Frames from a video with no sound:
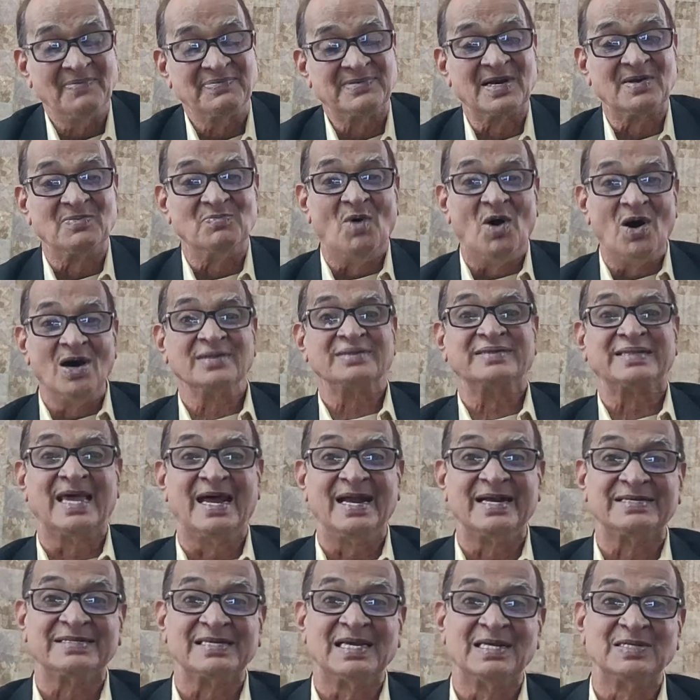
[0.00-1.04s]
After more
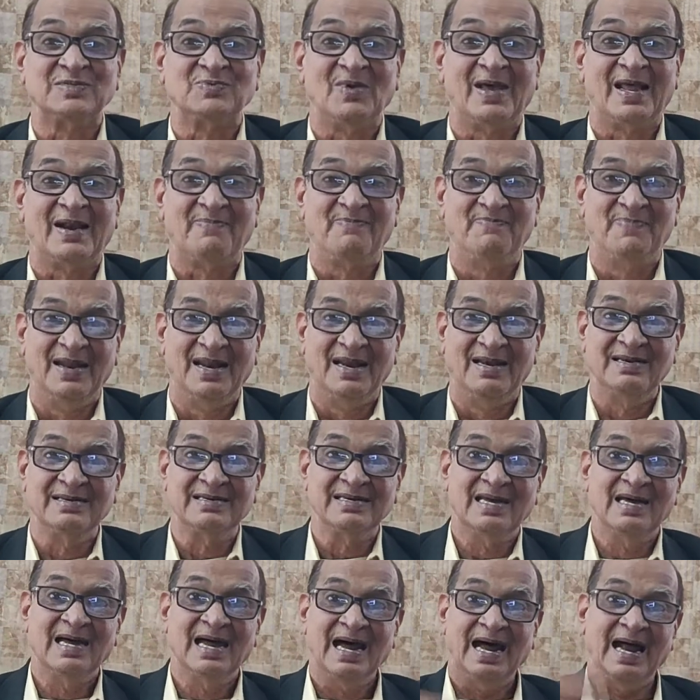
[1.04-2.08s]
theatres were
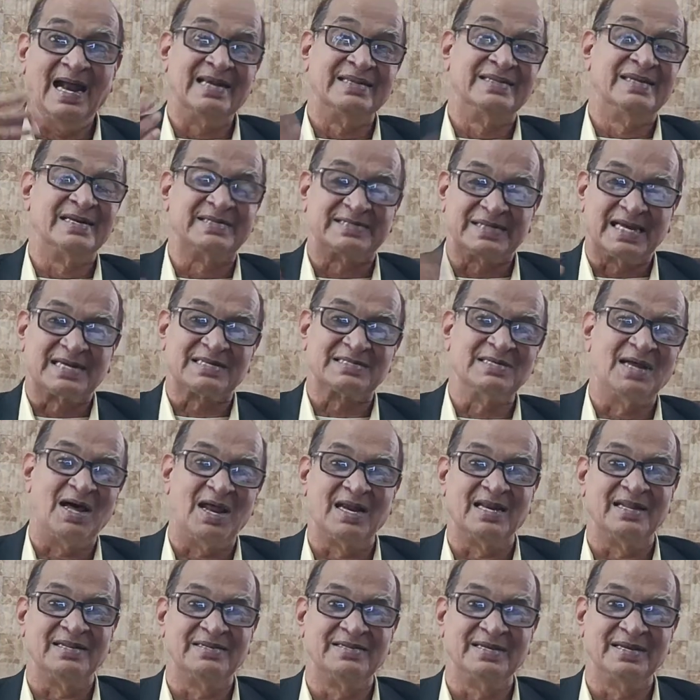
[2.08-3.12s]
built and the
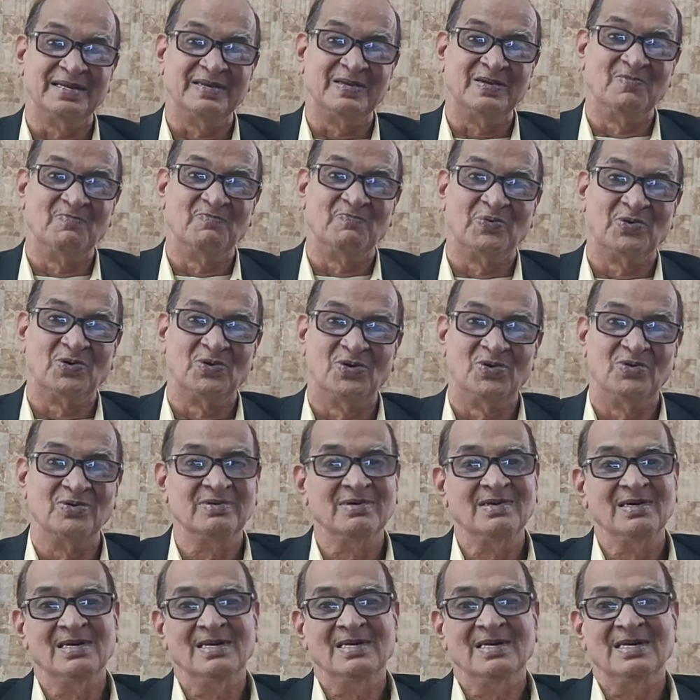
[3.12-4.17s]
technology
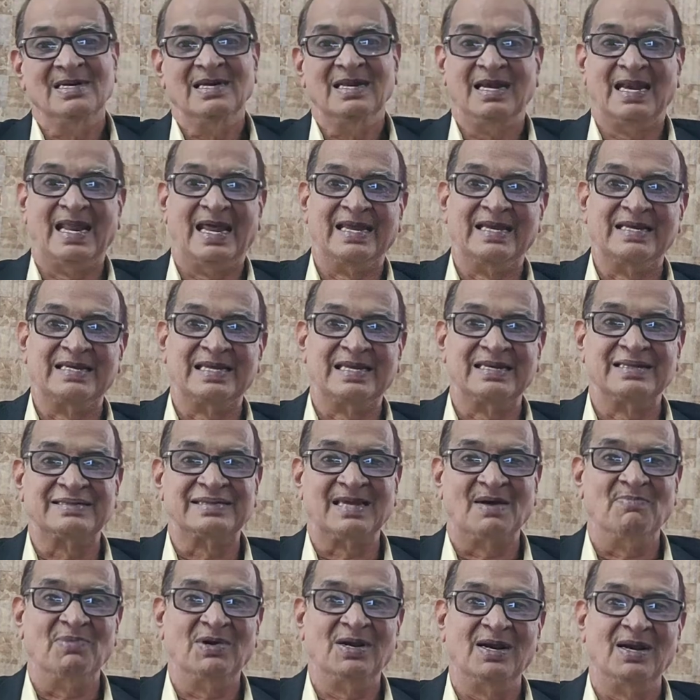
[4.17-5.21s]
improved, like
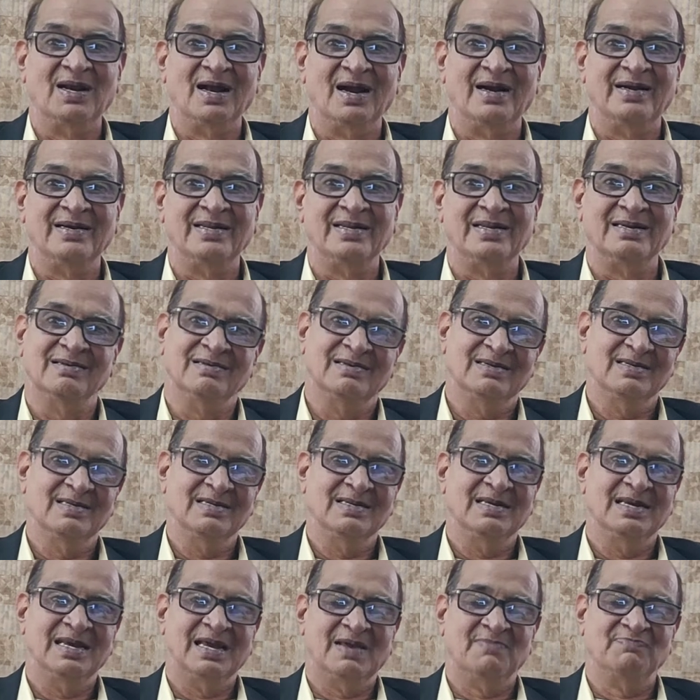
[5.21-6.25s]
in Tamil Nadu,
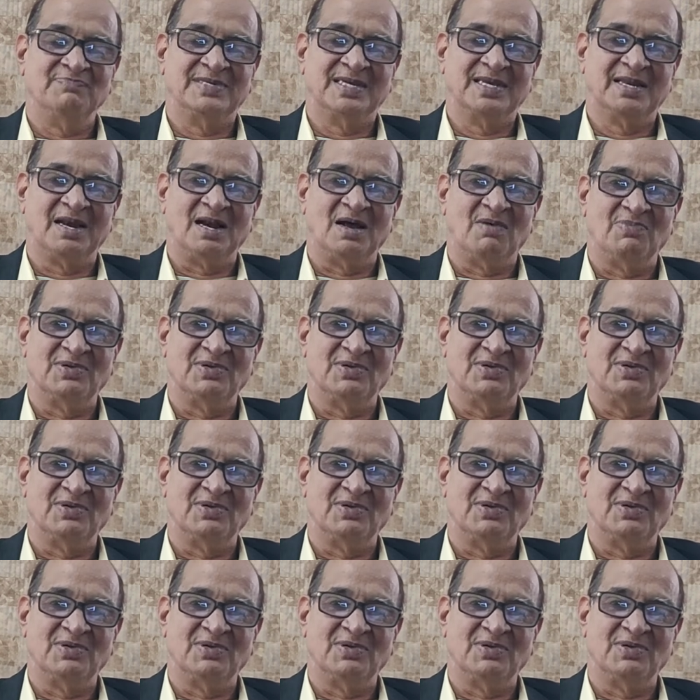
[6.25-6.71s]
M. G.